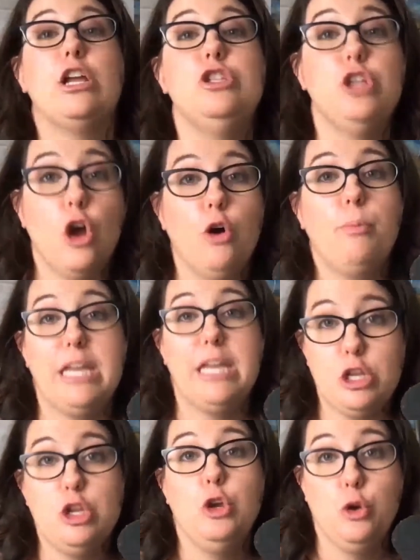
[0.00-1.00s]
And like
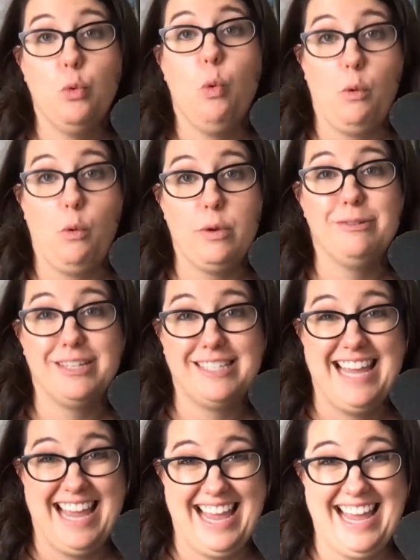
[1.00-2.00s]
nobody knew what we
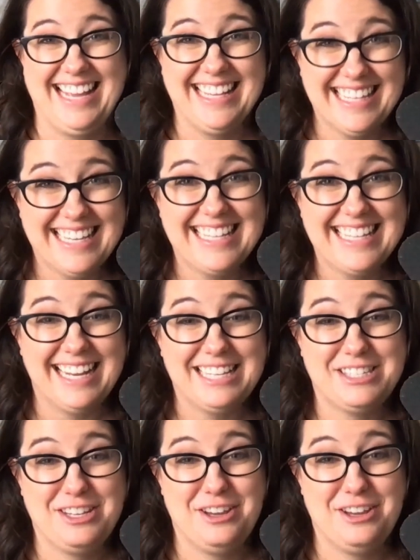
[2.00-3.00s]
were standing
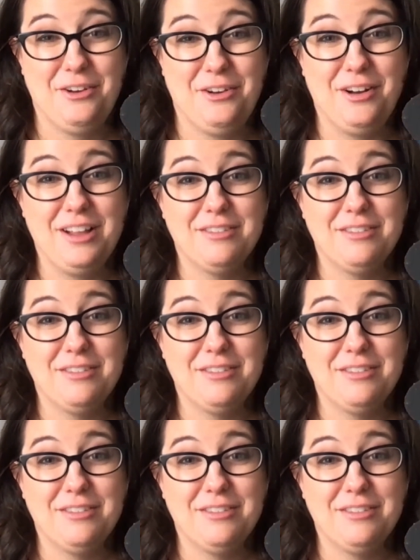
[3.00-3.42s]
next to.